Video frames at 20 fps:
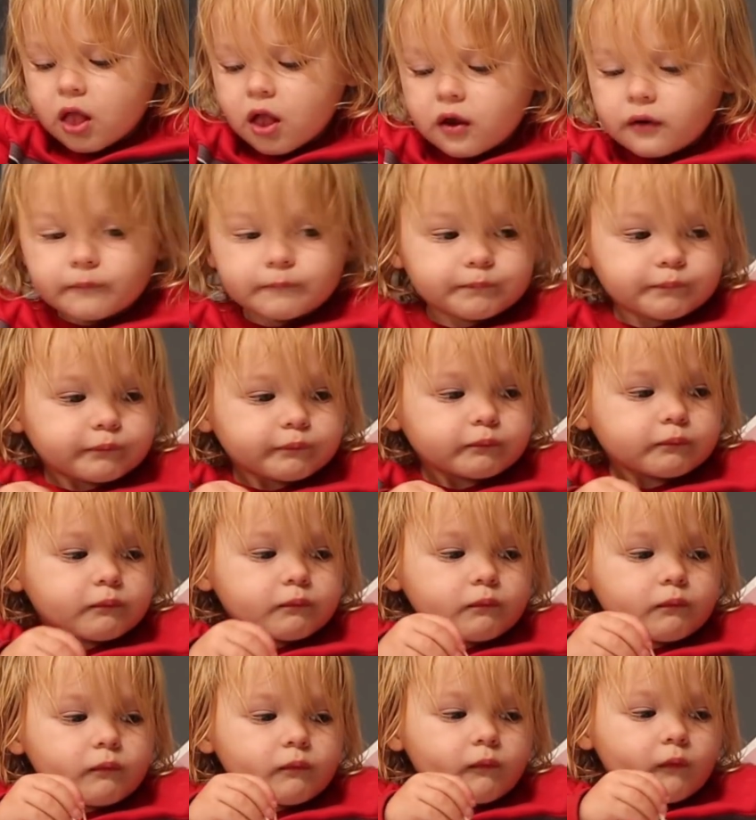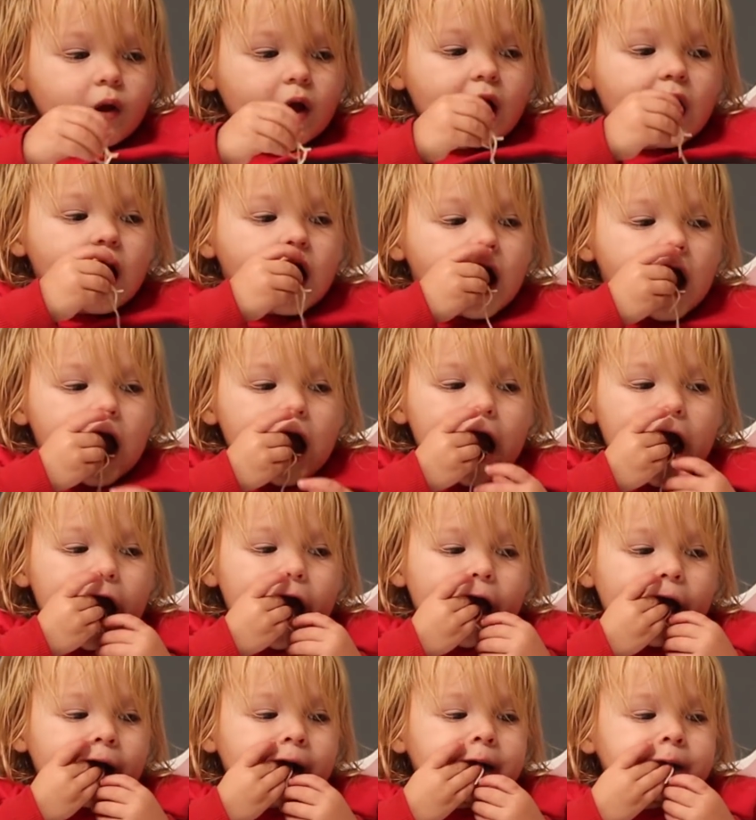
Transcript: and shrimp in there. Oh.